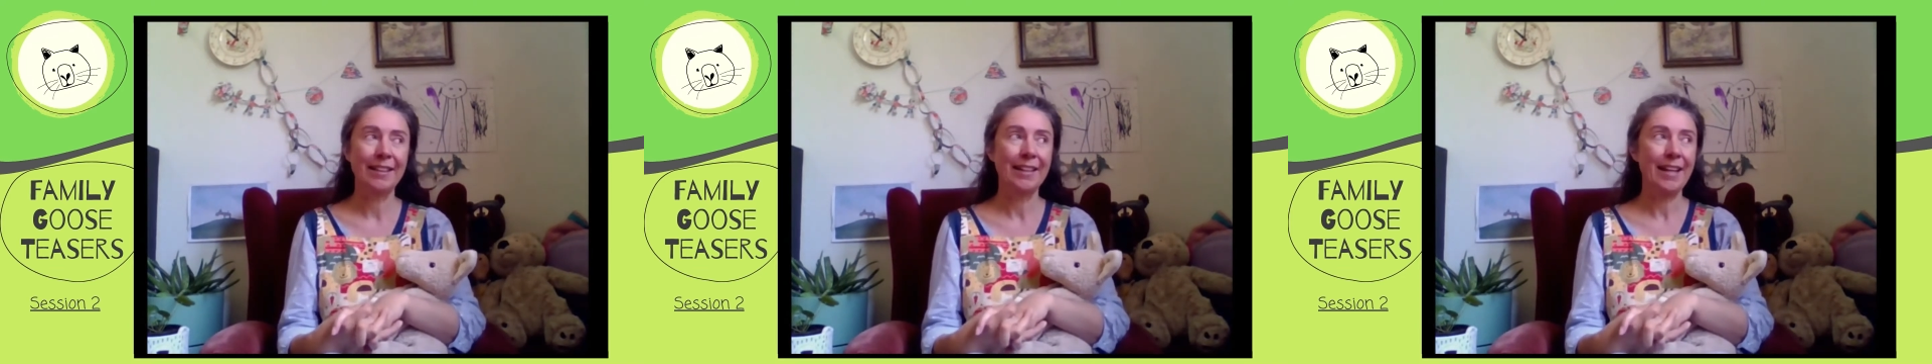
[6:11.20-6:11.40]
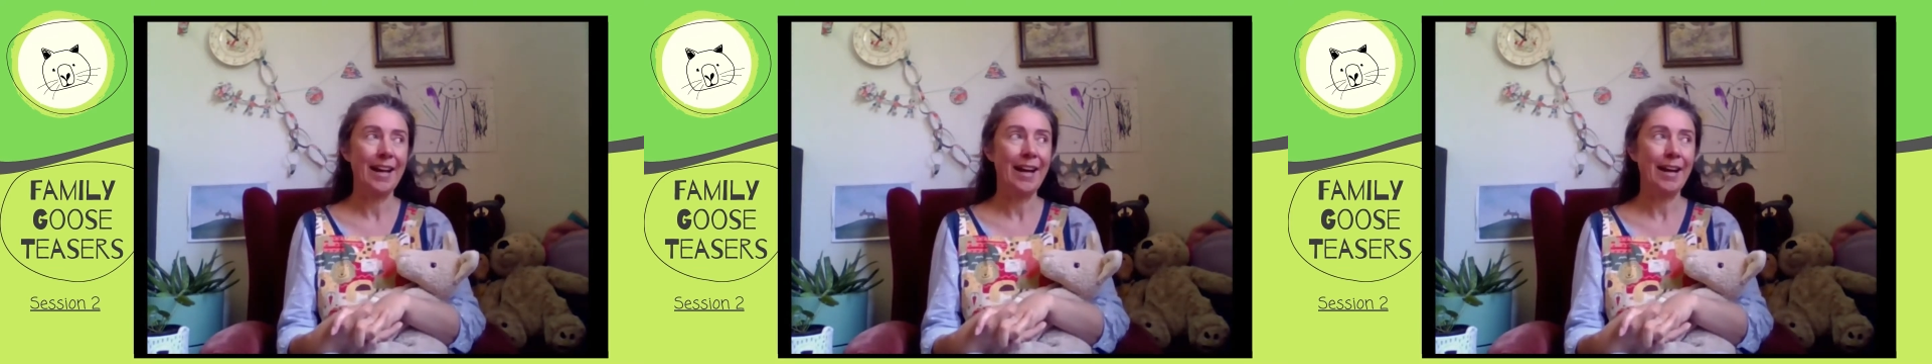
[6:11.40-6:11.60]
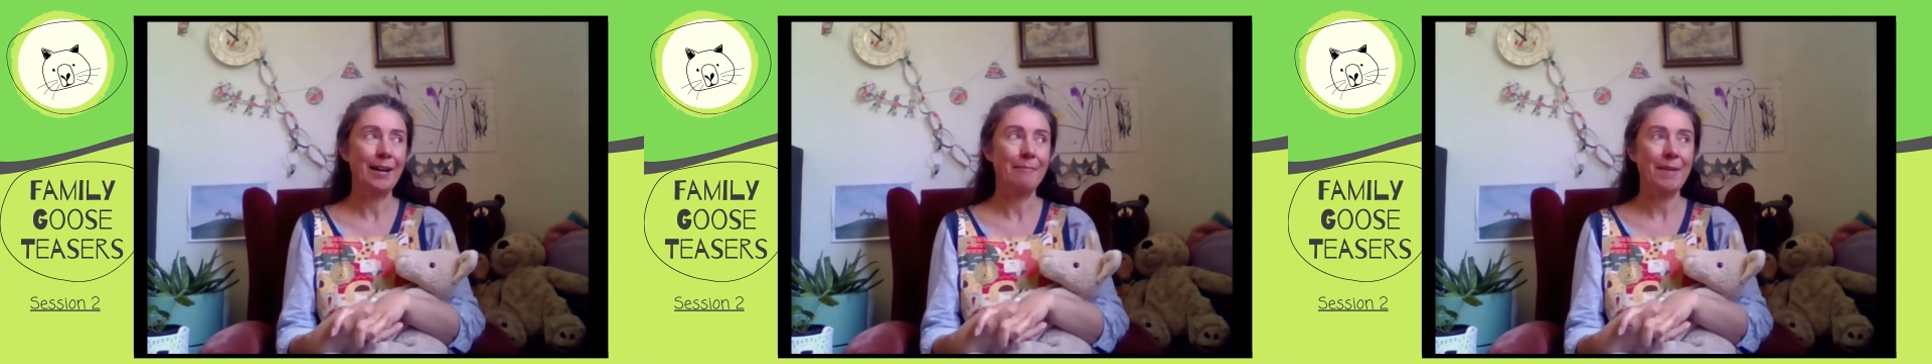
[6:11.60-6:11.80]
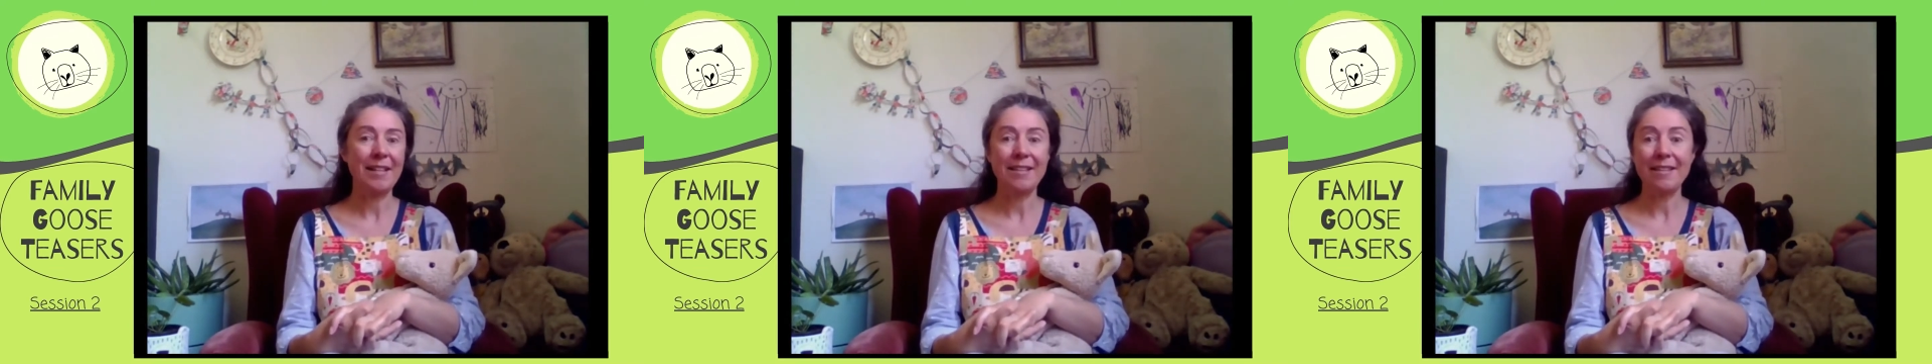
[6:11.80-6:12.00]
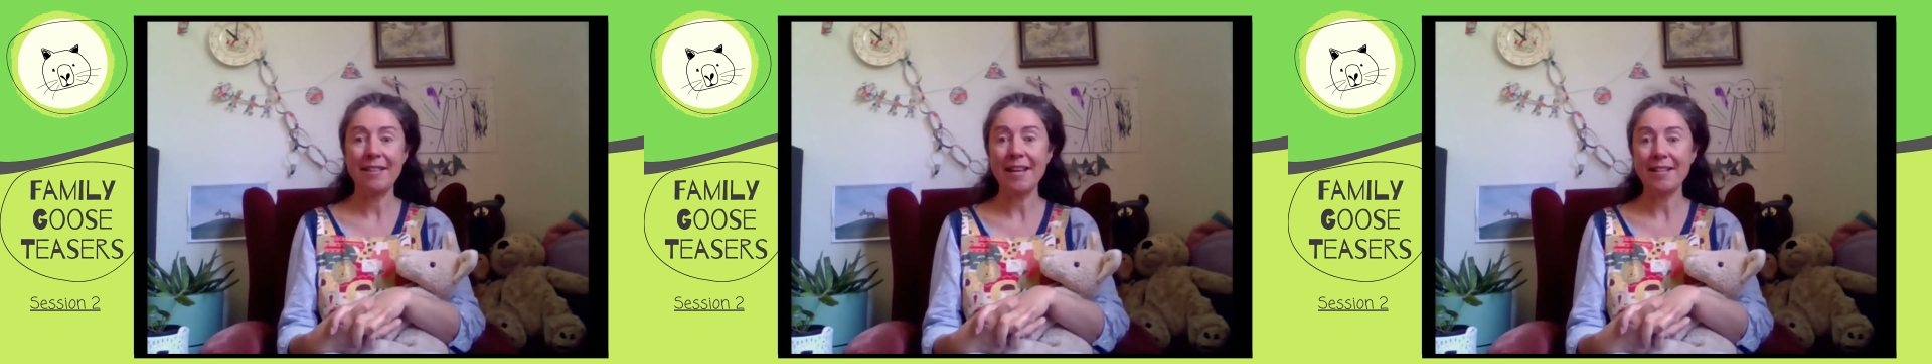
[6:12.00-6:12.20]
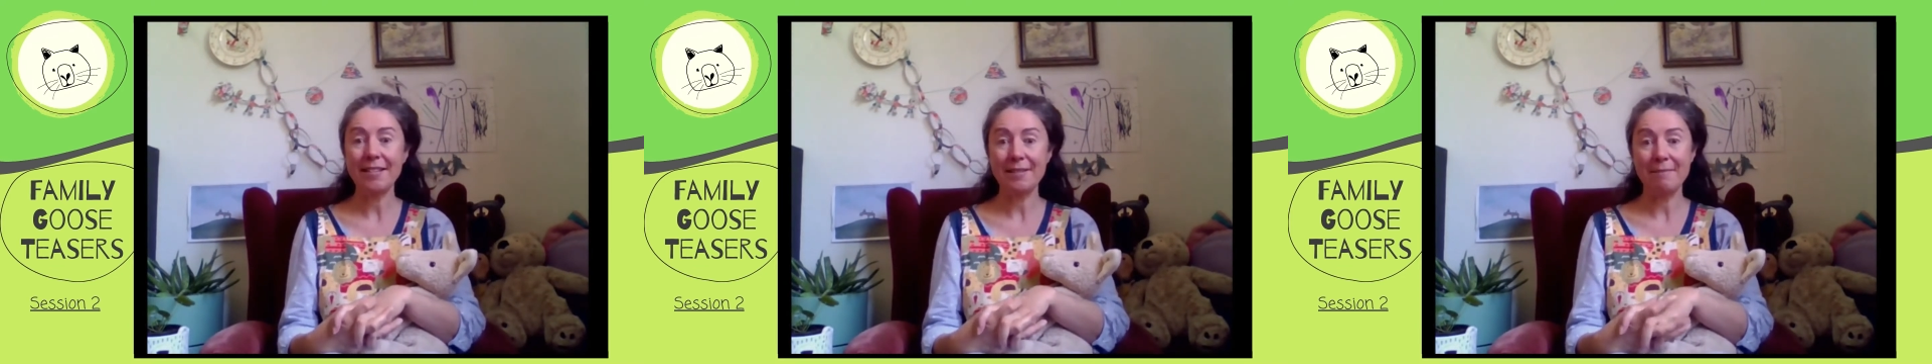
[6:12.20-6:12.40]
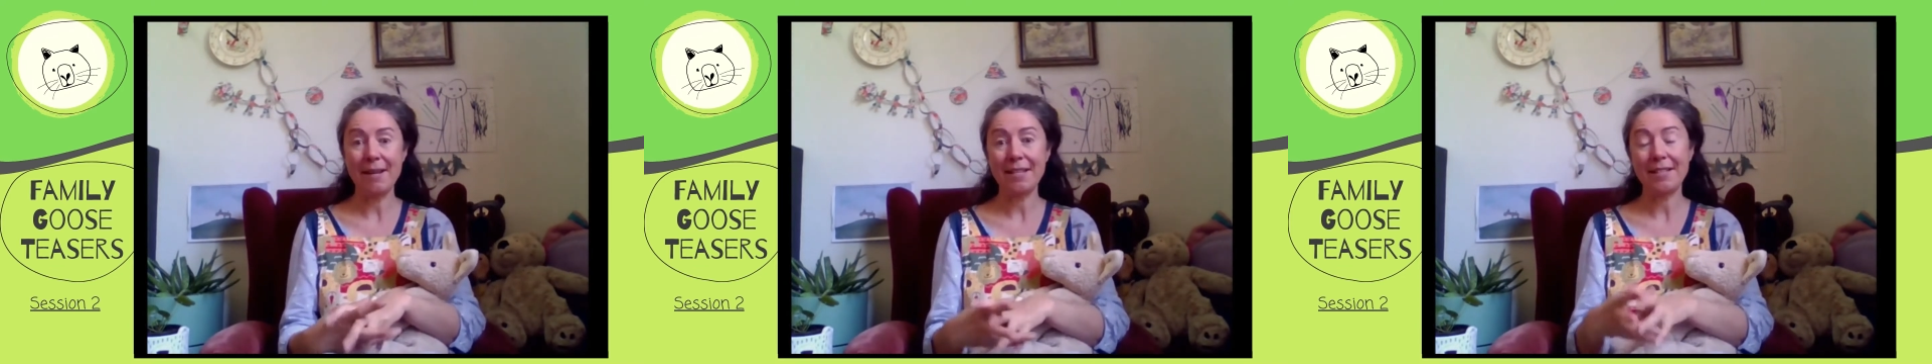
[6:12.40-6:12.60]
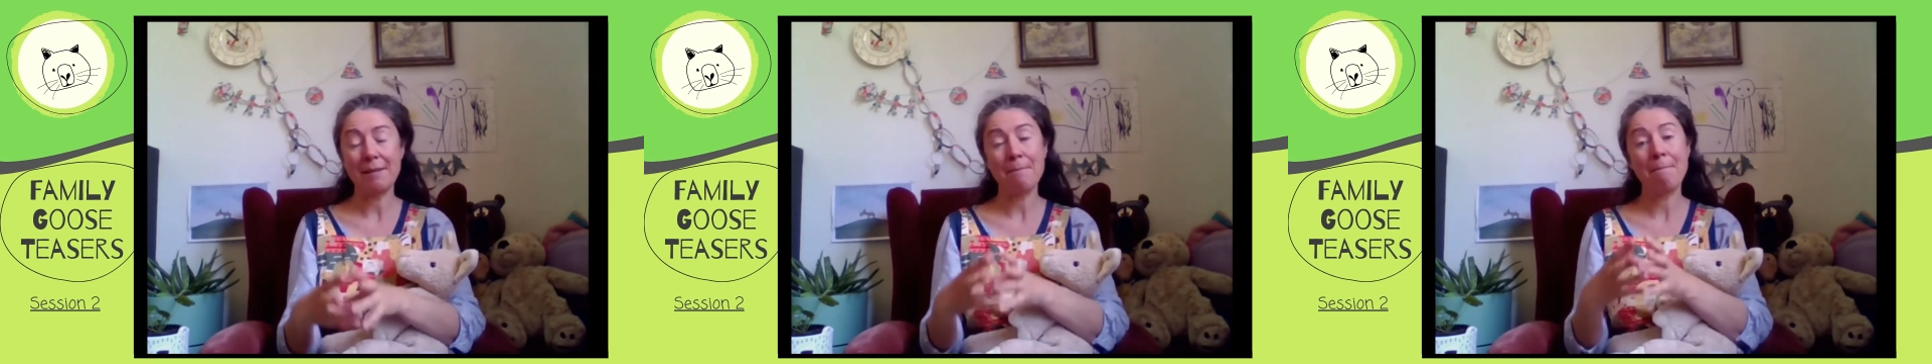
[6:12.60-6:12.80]
And then that just
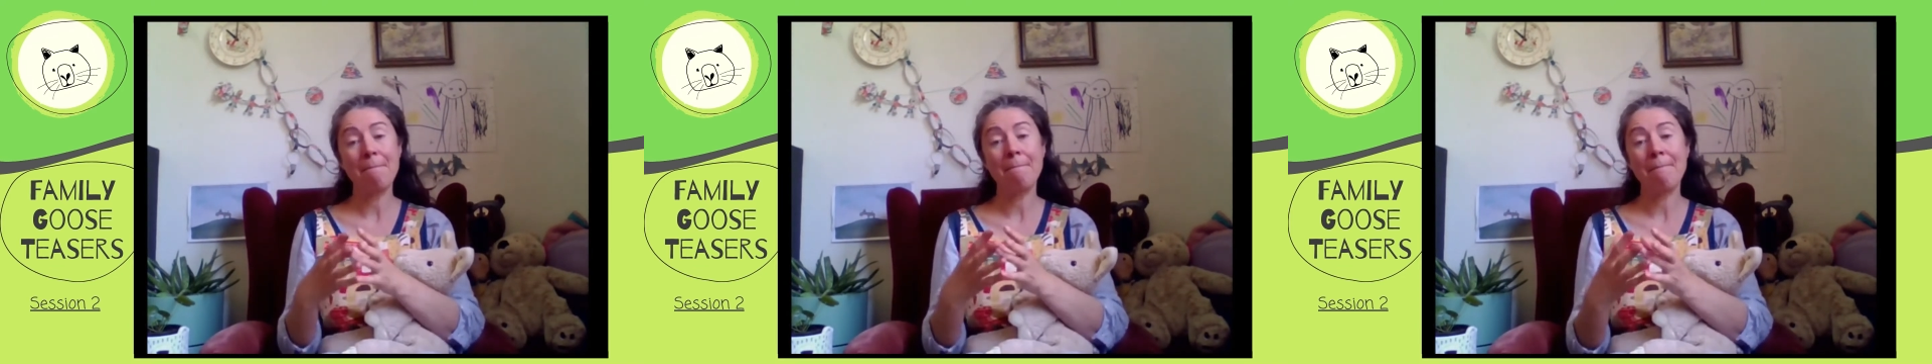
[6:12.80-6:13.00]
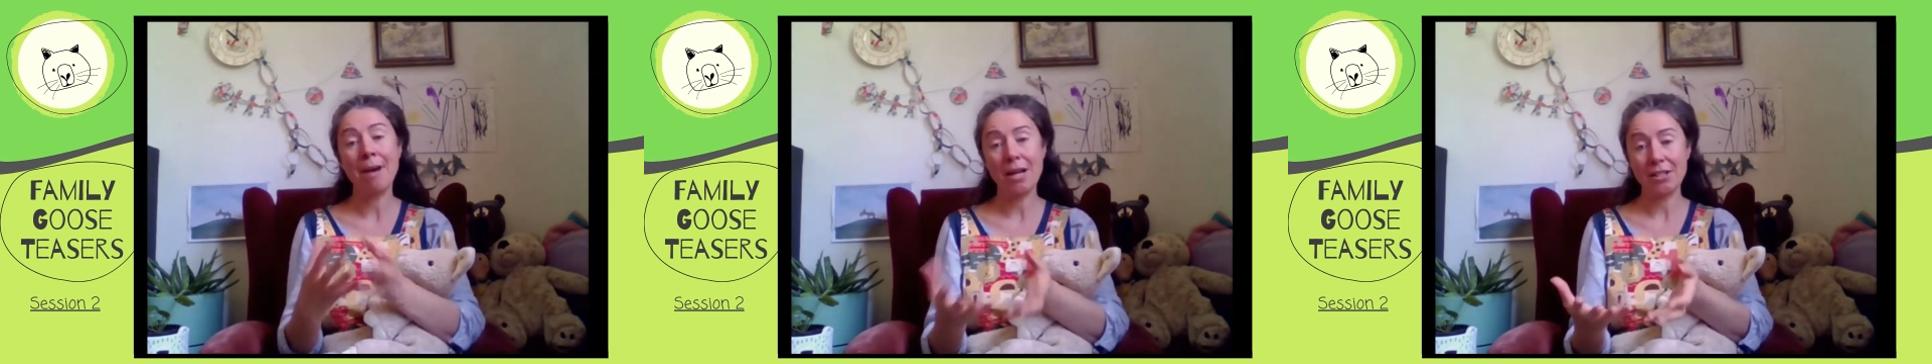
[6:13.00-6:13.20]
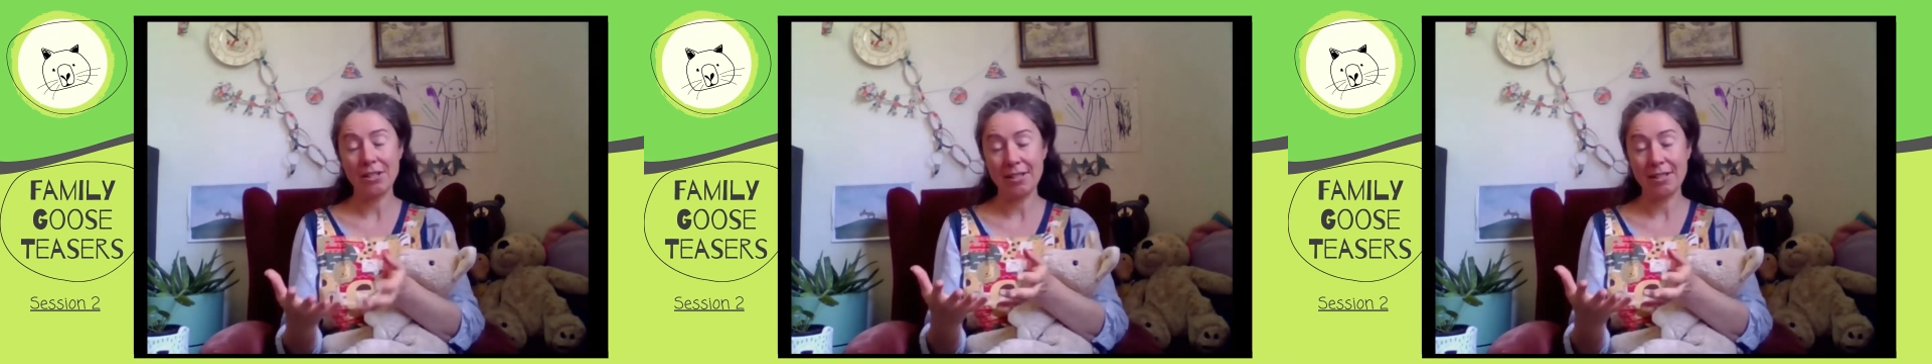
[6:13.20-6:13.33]
makes it much